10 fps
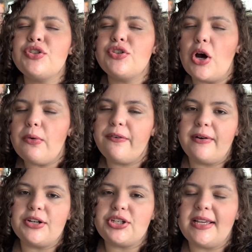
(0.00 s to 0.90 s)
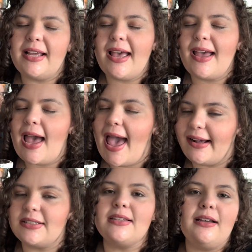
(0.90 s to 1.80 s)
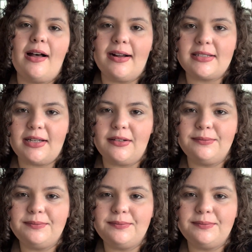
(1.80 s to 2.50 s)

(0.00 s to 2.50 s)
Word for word: So refreshing. Excellent cocktail.